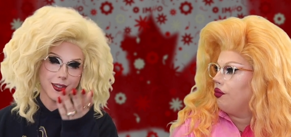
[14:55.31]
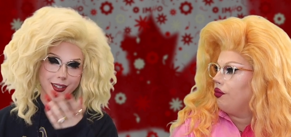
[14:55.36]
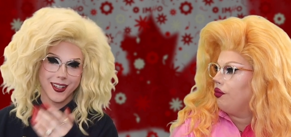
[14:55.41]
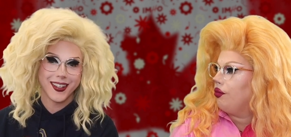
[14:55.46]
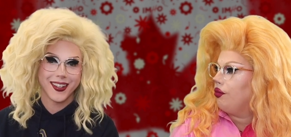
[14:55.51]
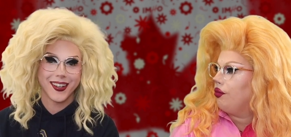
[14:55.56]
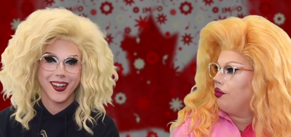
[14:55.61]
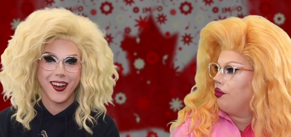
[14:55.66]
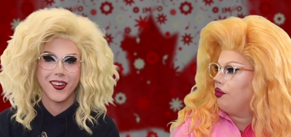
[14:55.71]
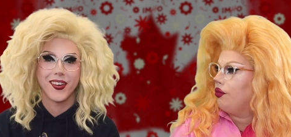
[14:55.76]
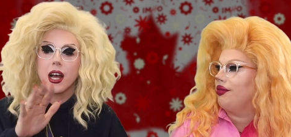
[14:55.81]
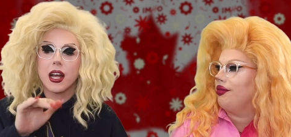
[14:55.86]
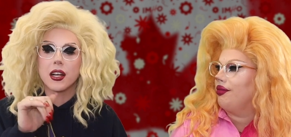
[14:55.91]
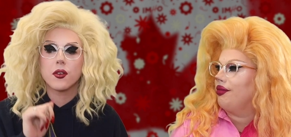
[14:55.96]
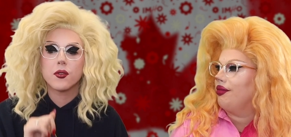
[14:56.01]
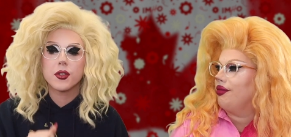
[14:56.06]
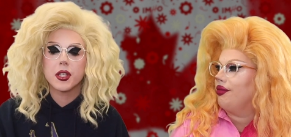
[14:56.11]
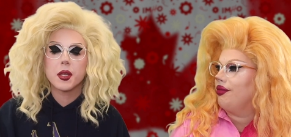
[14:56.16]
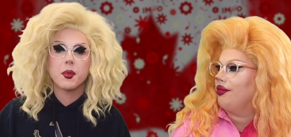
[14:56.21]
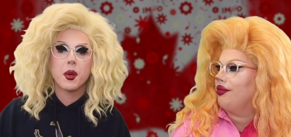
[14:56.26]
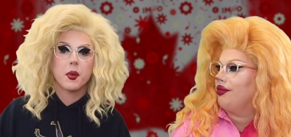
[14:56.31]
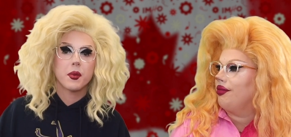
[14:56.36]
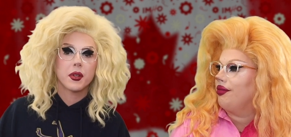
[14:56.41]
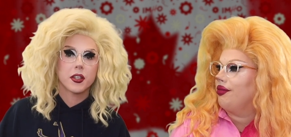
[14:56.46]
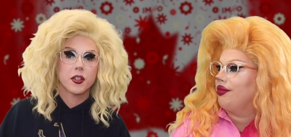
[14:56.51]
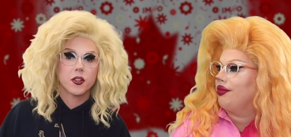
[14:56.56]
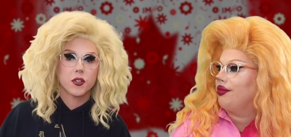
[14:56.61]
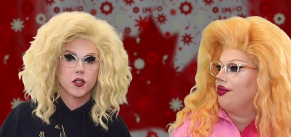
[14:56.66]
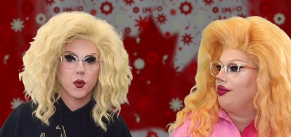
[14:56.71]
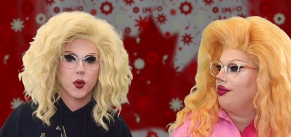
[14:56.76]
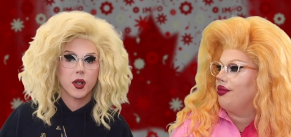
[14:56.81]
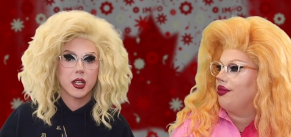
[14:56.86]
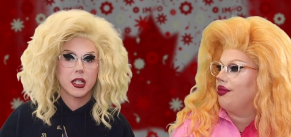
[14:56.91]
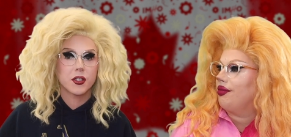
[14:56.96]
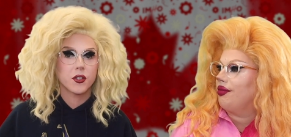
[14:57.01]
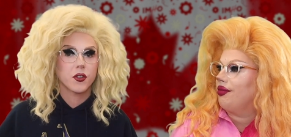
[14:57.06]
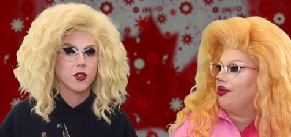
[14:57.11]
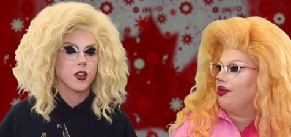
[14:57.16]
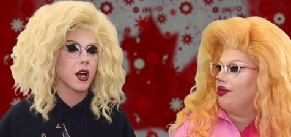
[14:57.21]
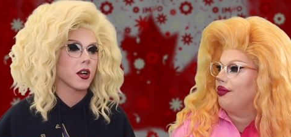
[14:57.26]
Speaker 1: you know. I don't think people in their 20s
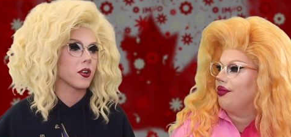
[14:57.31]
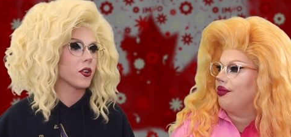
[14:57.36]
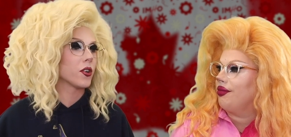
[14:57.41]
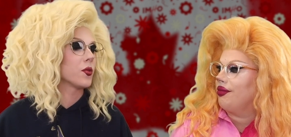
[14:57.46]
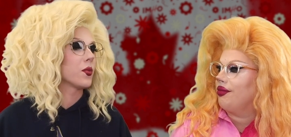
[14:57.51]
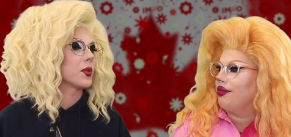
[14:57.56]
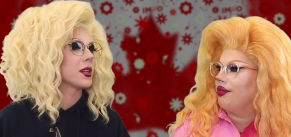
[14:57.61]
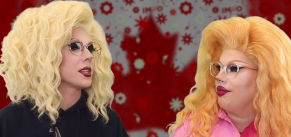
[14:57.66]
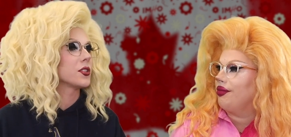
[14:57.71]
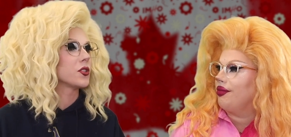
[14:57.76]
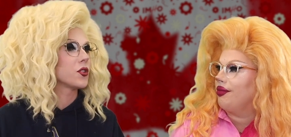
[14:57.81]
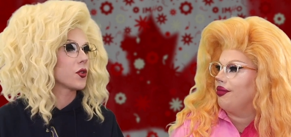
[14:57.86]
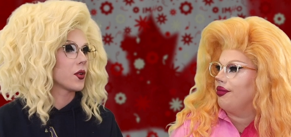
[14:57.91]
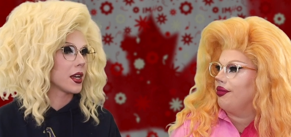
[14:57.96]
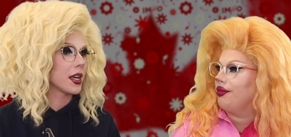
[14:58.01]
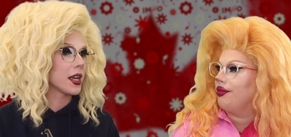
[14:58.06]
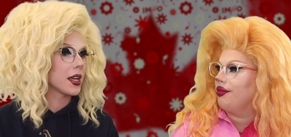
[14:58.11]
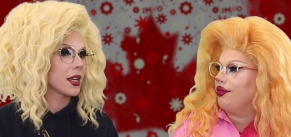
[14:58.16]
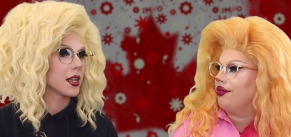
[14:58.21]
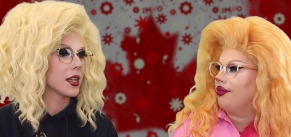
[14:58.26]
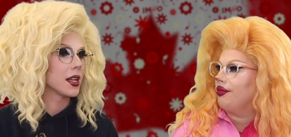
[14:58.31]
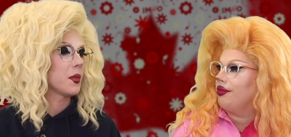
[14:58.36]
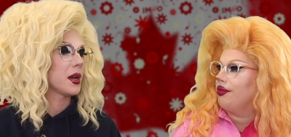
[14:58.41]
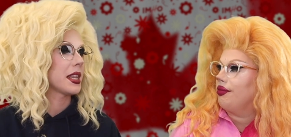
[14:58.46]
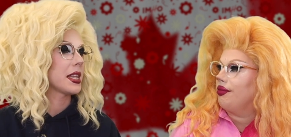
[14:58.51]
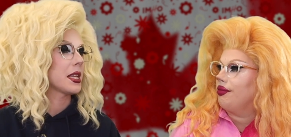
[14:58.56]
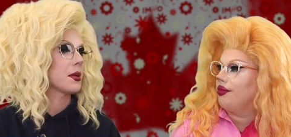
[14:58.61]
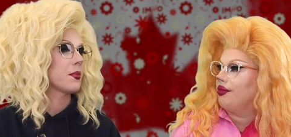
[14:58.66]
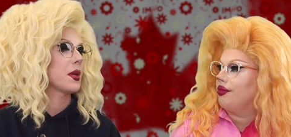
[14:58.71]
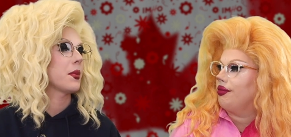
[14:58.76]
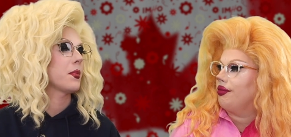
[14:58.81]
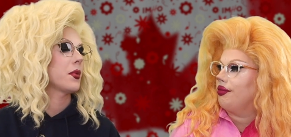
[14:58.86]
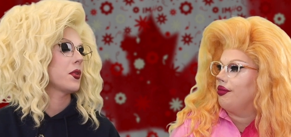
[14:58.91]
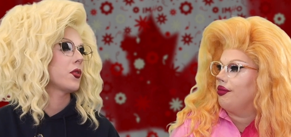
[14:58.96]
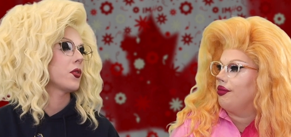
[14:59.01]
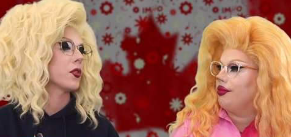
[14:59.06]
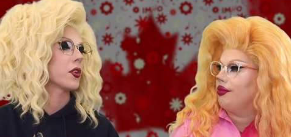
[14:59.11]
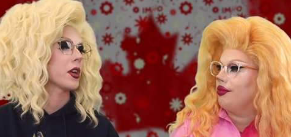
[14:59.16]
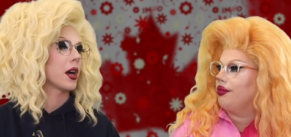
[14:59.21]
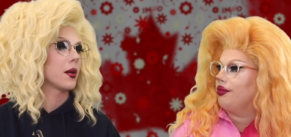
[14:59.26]
or younger would enjoy it. But I think people who
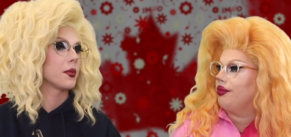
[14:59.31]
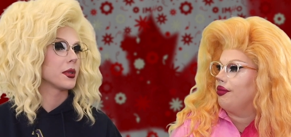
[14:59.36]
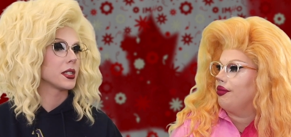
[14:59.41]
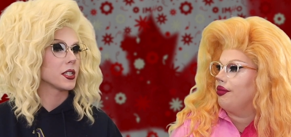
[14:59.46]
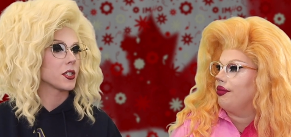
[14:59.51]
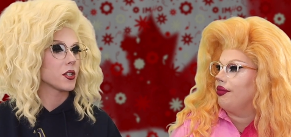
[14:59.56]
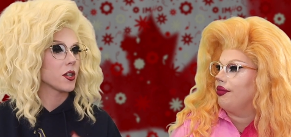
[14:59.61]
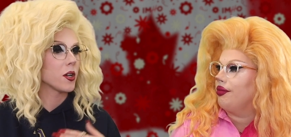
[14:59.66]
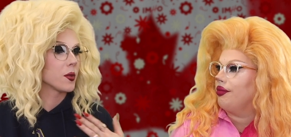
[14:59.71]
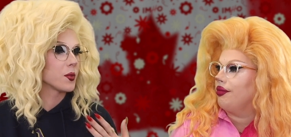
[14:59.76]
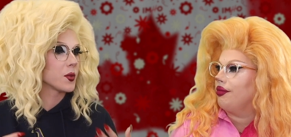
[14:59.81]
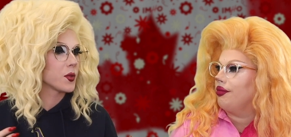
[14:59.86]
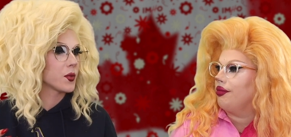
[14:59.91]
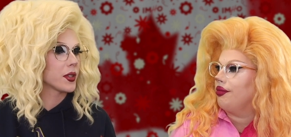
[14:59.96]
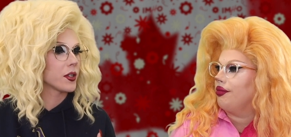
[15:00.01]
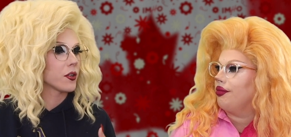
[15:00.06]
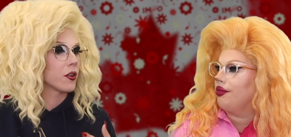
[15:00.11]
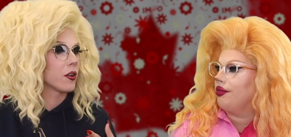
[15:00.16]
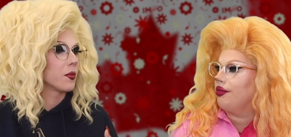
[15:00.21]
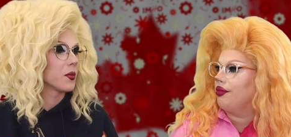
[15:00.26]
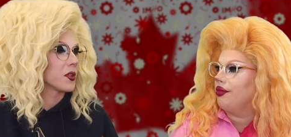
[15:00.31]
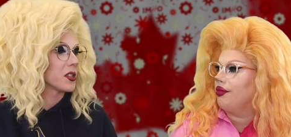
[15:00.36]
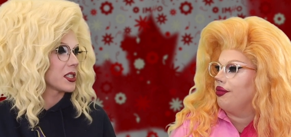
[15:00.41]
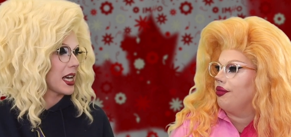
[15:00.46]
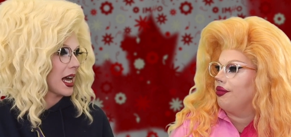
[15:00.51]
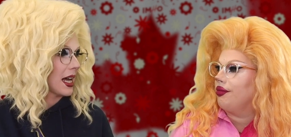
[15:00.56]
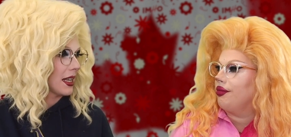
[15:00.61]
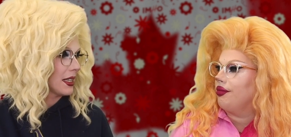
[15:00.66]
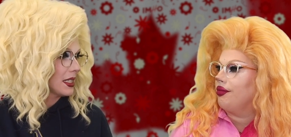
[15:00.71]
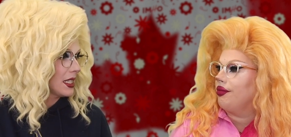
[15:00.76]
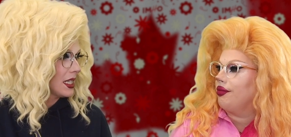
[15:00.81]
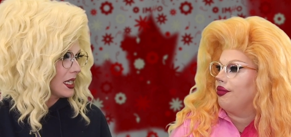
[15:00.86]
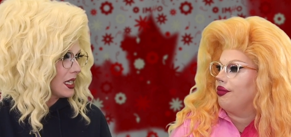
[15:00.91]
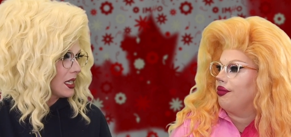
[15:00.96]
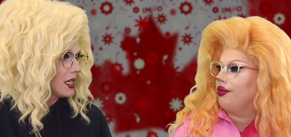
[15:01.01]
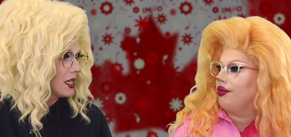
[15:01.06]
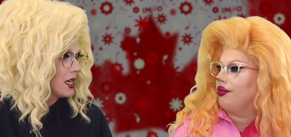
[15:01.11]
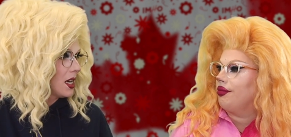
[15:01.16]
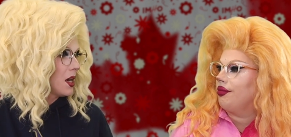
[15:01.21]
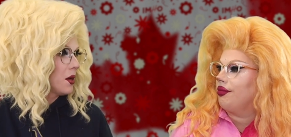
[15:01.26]
are coming to terms with their own mortality
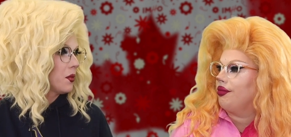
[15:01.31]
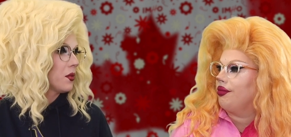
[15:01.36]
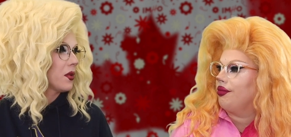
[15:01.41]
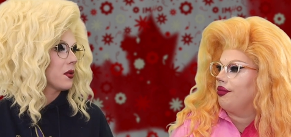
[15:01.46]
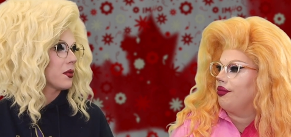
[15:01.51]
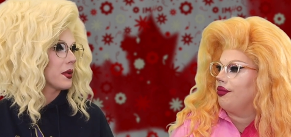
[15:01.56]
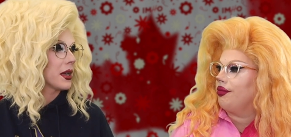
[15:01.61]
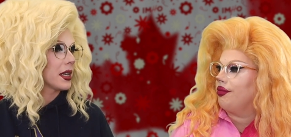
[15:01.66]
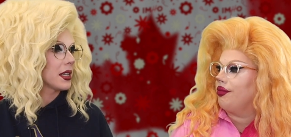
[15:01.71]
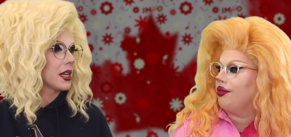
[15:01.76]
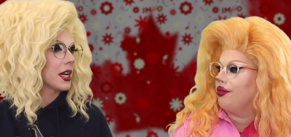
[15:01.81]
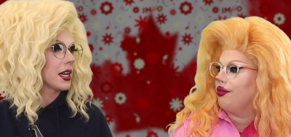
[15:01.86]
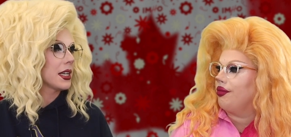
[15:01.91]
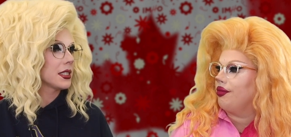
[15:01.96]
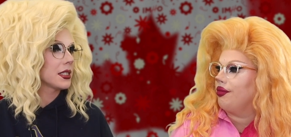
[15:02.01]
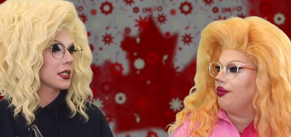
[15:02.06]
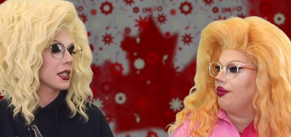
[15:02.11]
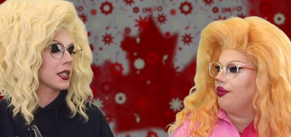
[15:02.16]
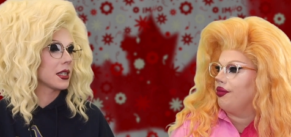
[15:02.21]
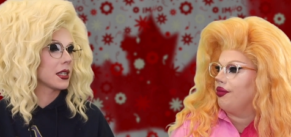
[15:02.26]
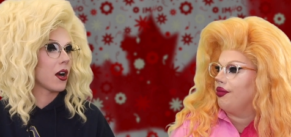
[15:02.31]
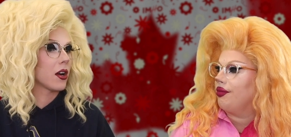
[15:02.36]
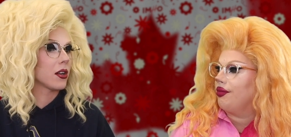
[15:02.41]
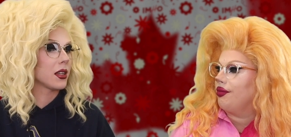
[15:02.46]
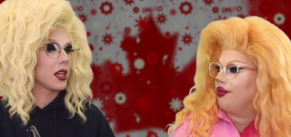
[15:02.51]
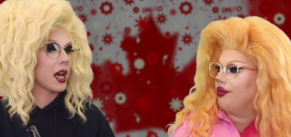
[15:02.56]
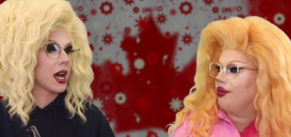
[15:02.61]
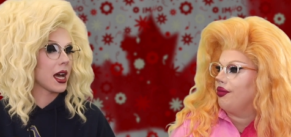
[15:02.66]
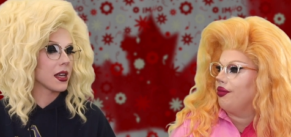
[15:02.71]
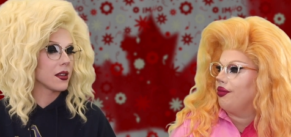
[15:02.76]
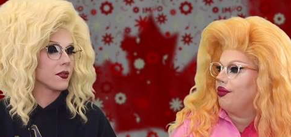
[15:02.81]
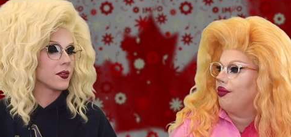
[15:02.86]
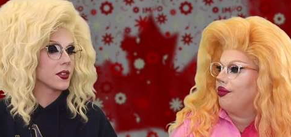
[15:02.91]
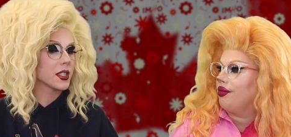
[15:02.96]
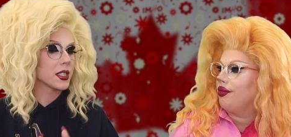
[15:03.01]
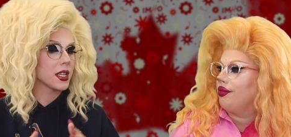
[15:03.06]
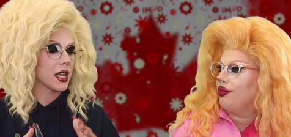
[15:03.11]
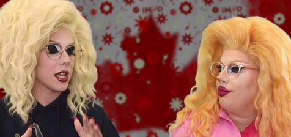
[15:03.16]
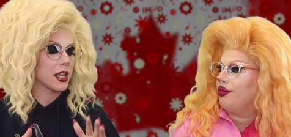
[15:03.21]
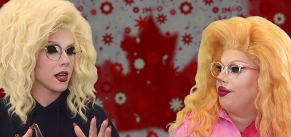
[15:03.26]
will realize that our lives
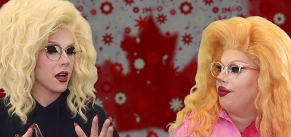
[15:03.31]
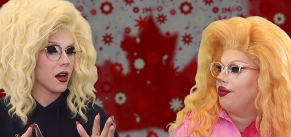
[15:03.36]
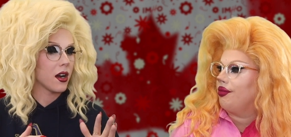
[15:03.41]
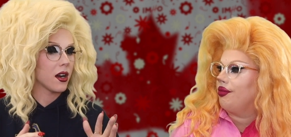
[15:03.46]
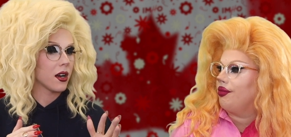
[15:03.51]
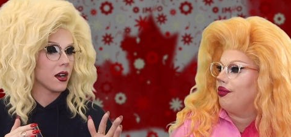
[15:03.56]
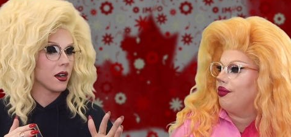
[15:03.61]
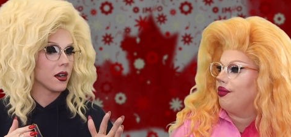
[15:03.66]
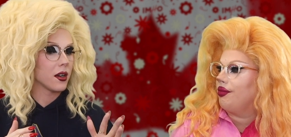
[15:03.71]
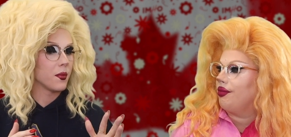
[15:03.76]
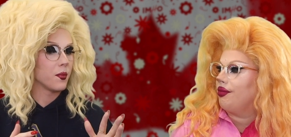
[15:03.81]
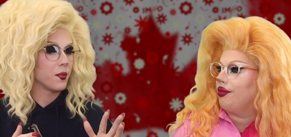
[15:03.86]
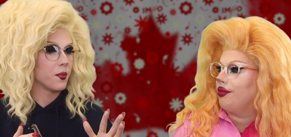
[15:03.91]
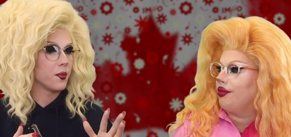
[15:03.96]
and our,